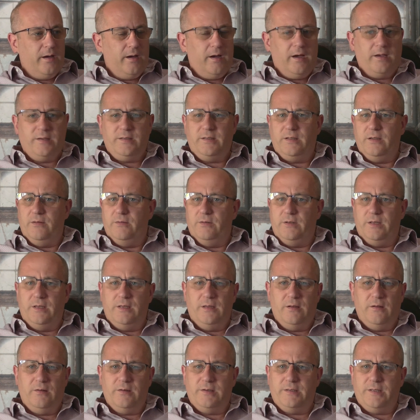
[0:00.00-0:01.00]
I still
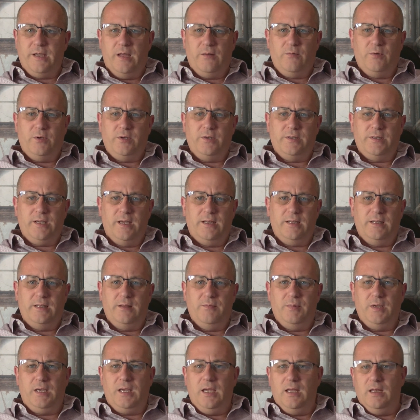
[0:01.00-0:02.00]
didn't understand what you said at
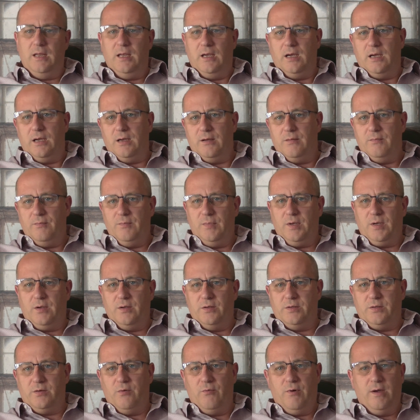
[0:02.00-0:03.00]
the beginning
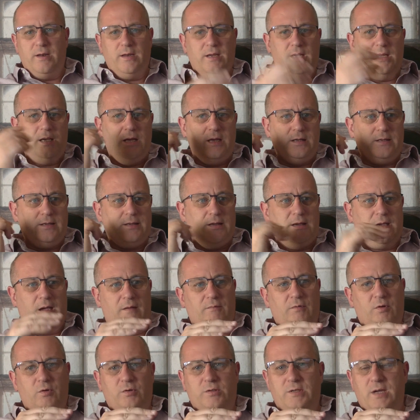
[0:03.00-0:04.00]
because already it's like
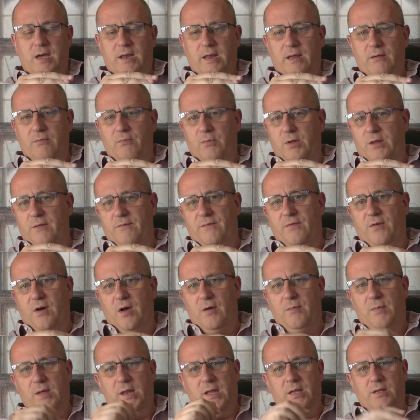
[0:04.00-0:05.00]
I've looked at it within
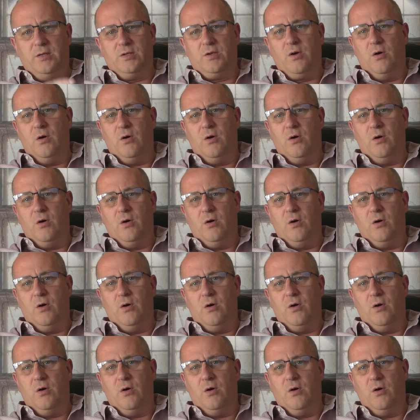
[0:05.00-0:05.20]
five minutes,